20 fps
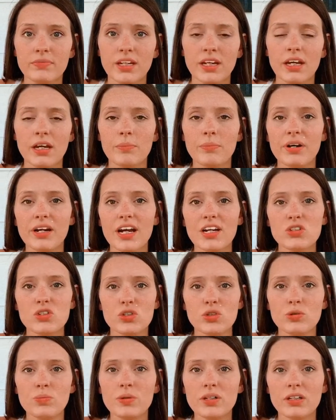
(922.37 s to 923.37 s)
But I
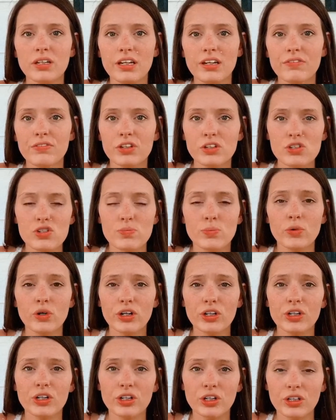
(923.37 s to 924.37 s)
do believe there's more
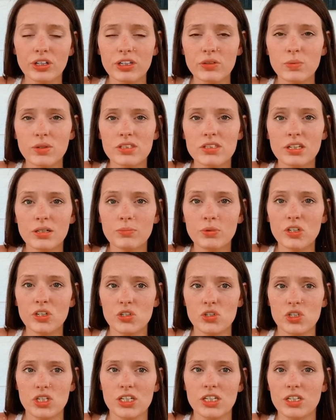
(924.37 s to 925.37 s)
good with
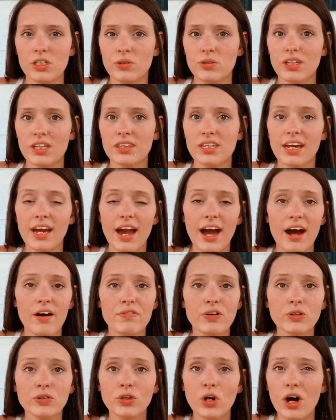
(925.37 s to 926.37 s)
WGU, that they have a
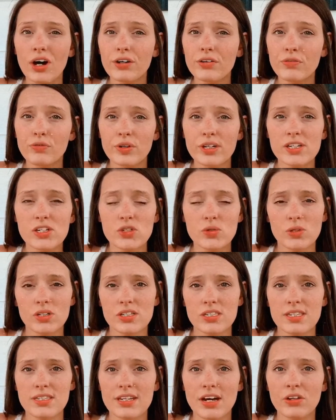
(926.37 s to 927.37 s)
lot of
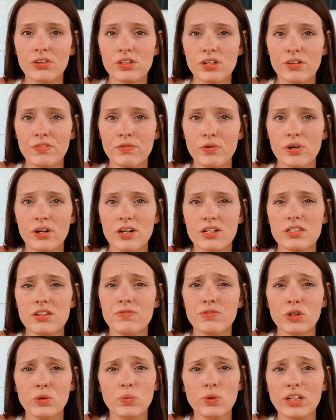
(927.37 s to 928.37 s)
resources out there for us if
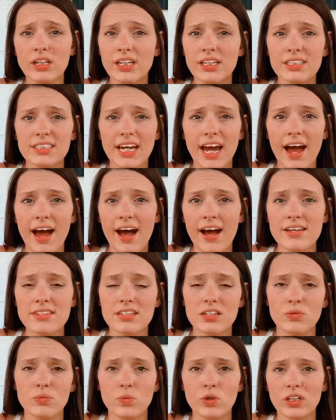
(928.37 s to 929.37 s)
you're willing to ask
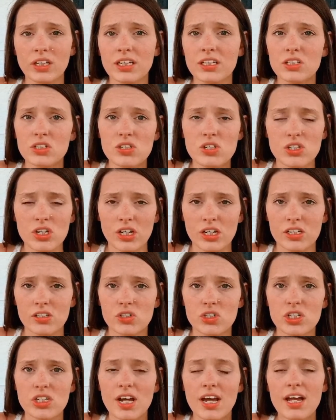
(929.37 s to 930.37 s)
and willing to
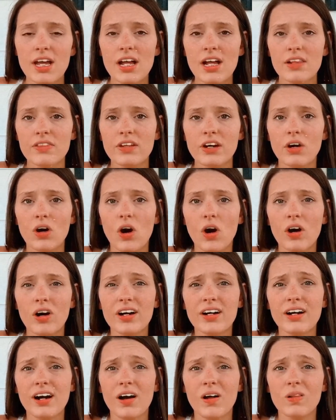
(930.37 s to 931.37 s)
search. There
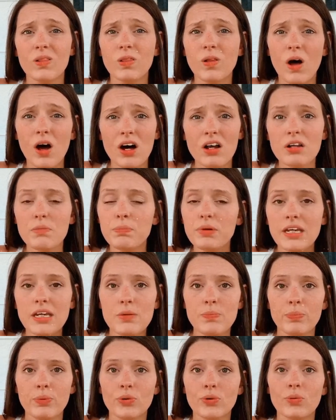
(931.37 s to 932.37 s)
are a lot of
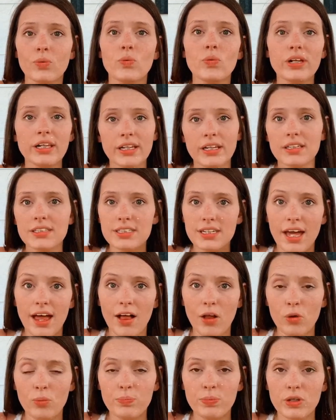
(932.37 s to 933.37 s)
people willing to
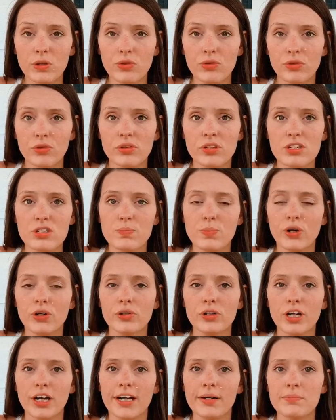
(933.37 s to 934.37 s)
help you through this
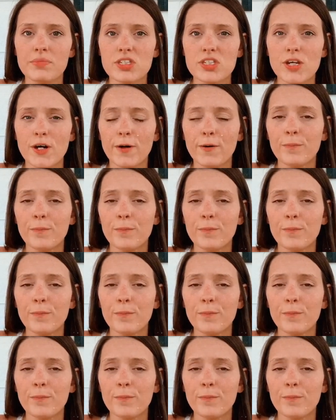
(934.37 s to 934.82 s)
program. So